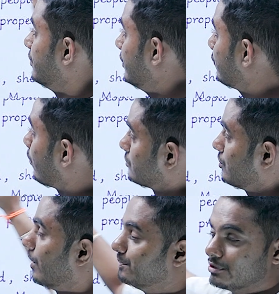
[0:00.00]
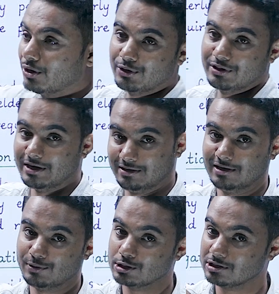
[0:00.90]
it was observed
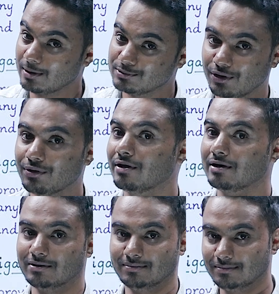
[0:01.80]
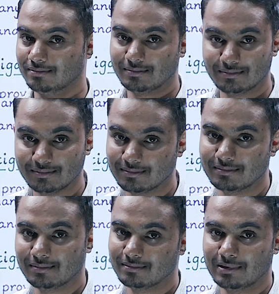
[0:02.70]
that,
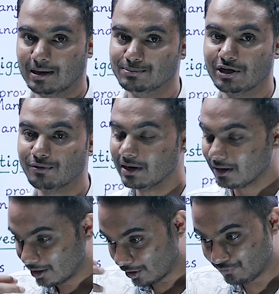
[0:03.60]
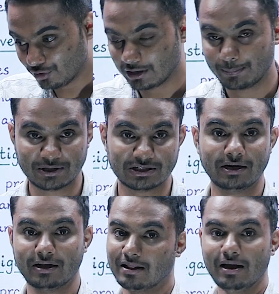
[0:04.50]
observing how you are
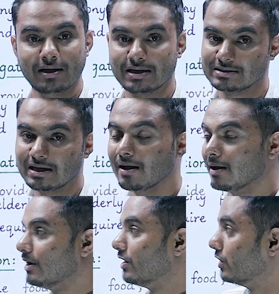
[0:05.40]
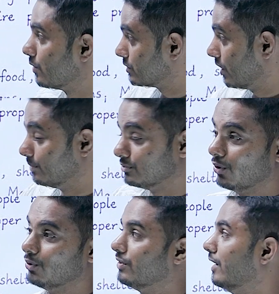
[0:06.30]
representing the essay, it was
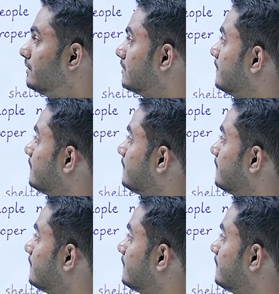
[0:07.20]
observed that